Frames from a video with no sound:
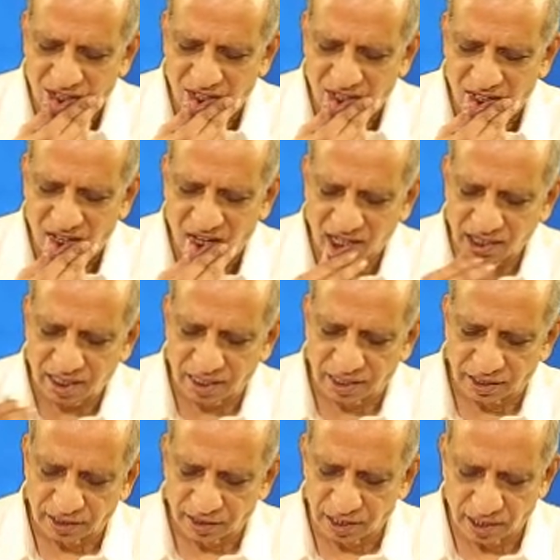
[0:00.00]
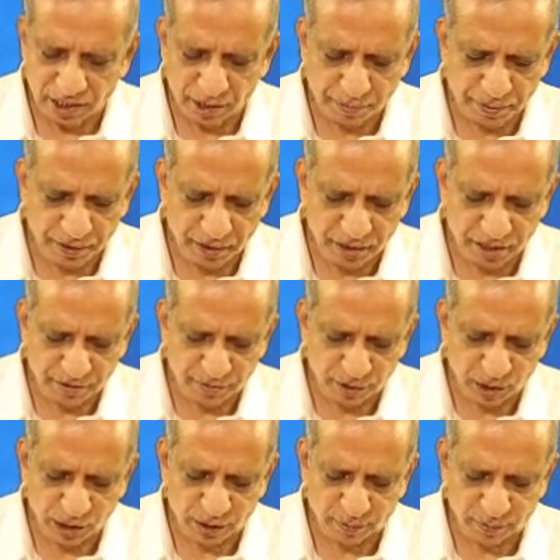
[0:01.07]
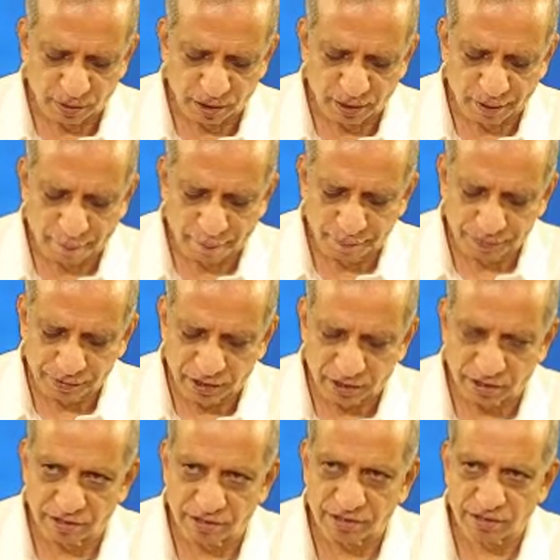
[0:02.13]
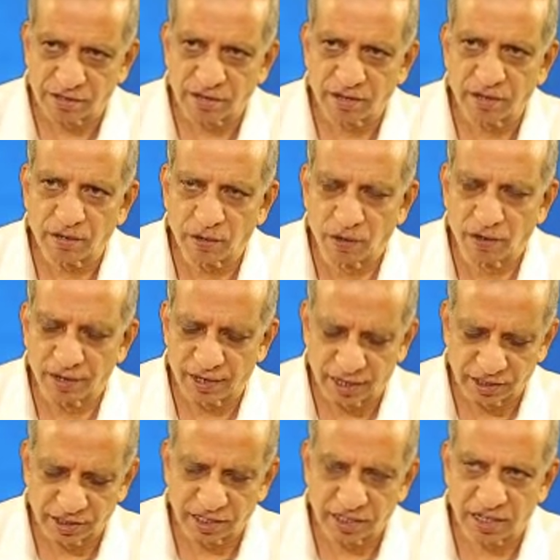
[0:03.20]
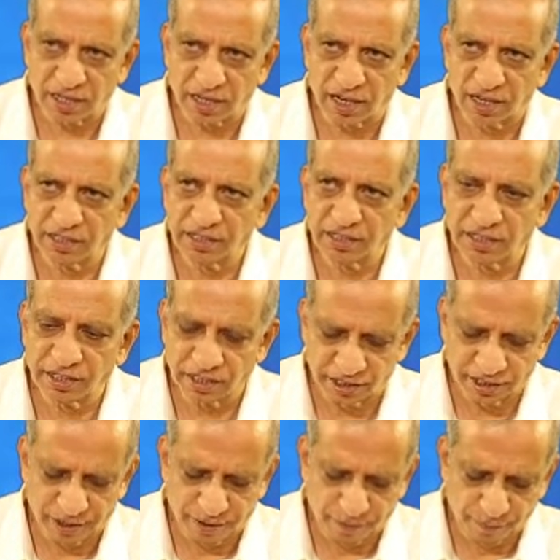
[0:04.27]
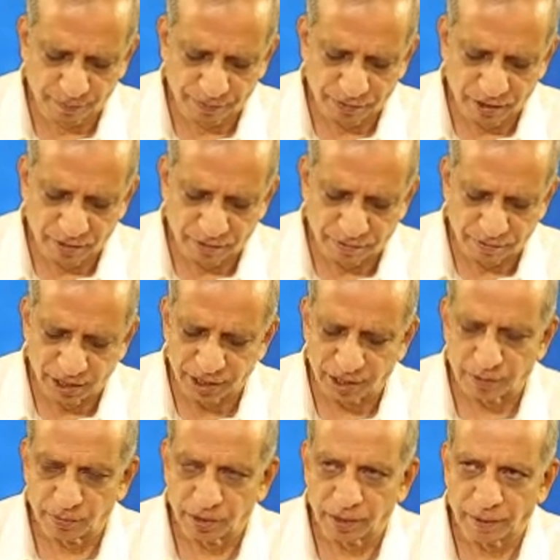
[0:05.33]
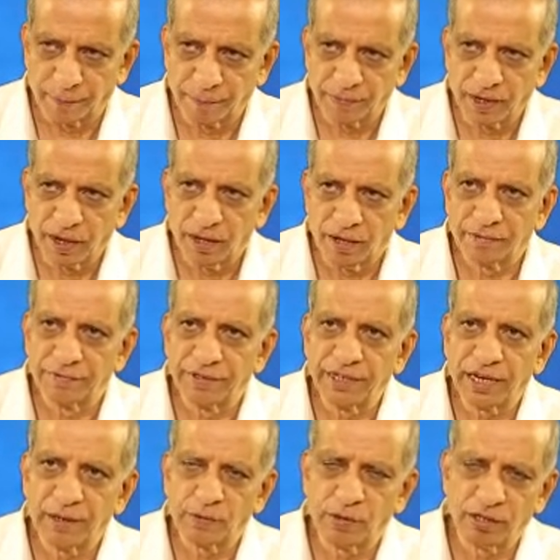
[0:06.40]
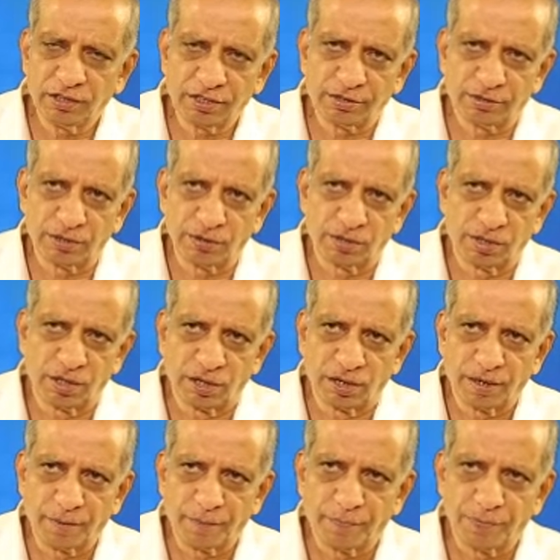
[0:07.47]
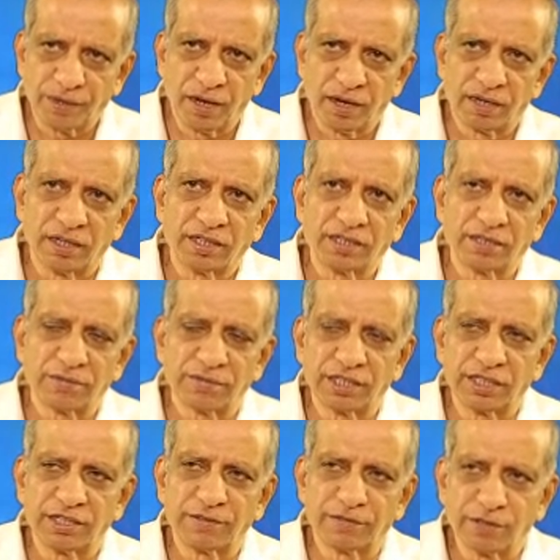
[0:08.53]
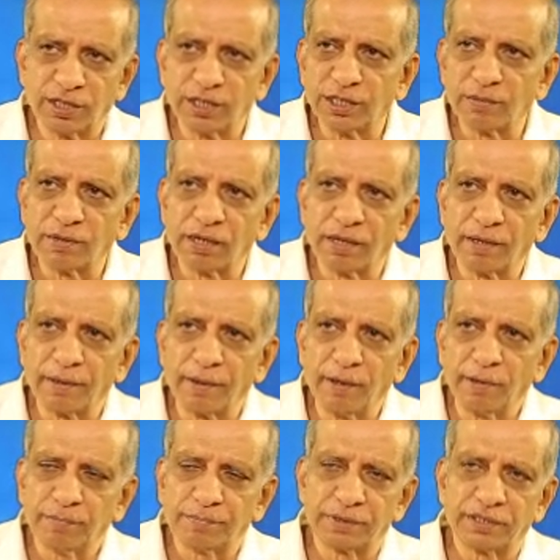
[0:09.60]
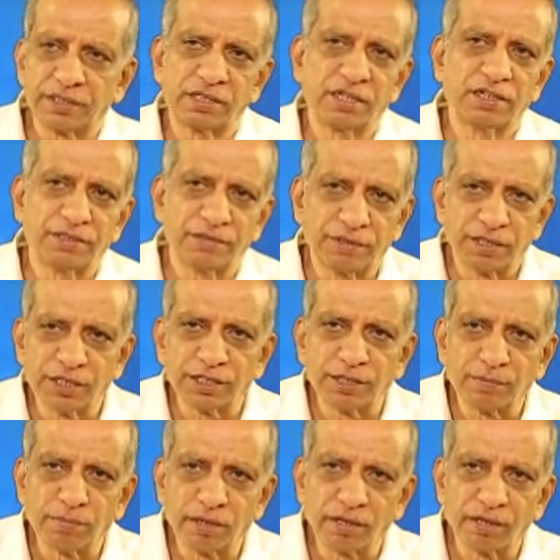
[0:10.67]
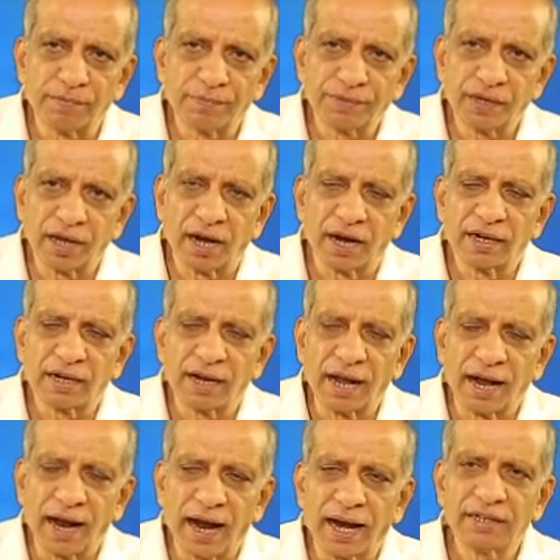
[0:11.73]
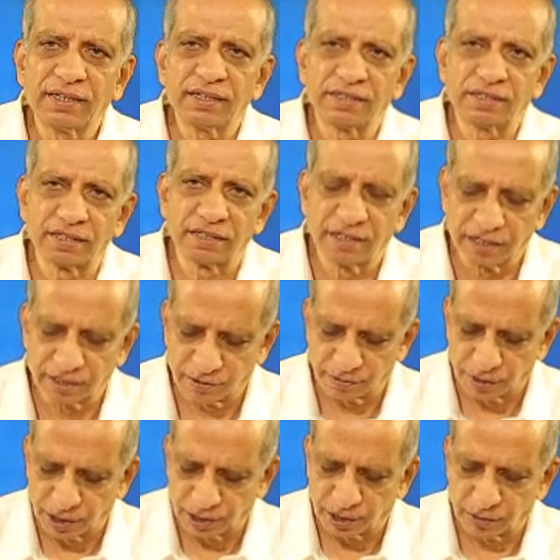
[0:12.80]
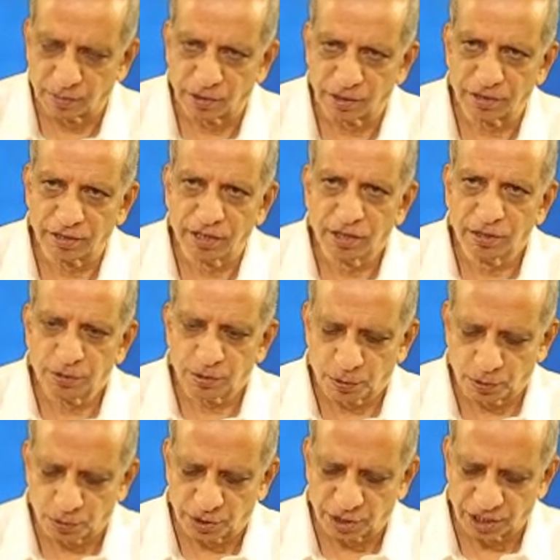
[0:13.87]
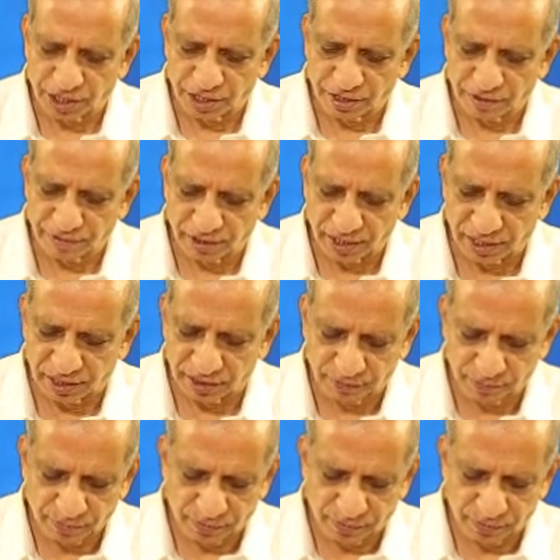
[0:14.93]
Lastly, the dependent variable is called as criterion variable. We have also got intervening variable, precedent variable, and antecedent variable to signify